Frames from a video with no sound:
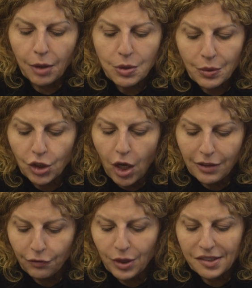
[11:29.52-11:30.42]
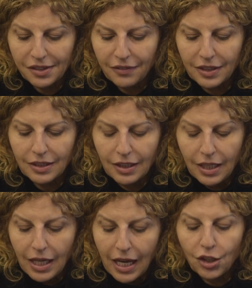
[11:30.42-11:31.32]
So between 1947
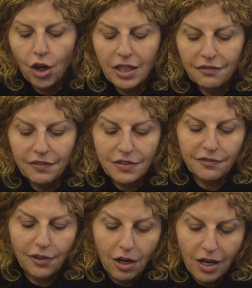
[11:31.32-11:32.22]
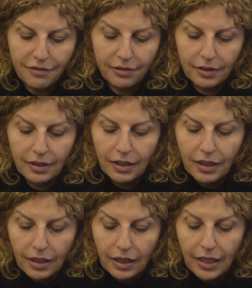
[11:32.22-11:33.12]
and 1955,
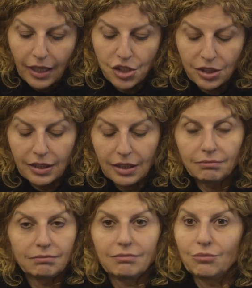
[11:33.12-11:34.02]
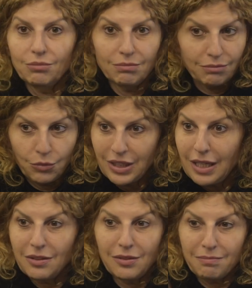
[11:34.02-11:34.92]
he actually would
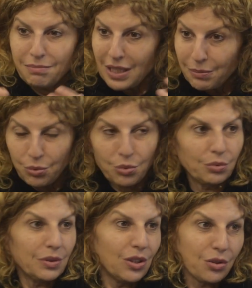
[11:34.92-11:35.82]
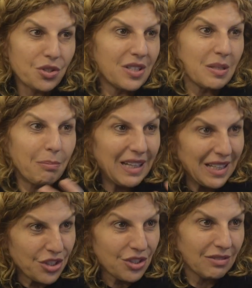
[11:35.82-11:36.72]
get people in Austria to
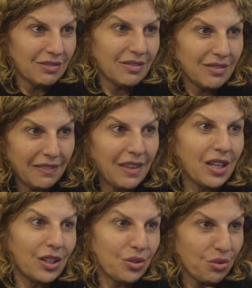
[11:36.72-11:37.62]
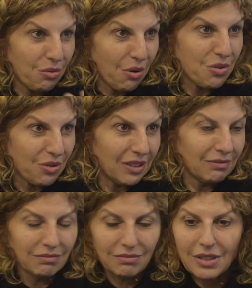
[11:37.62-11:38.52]
pledge that they're going to do the rosary
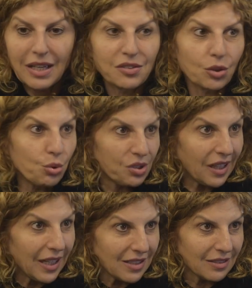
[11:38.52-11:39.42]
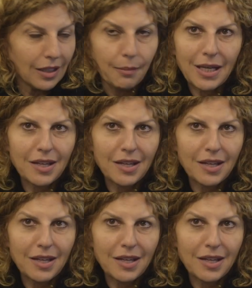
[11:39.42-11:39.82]
as a crusade.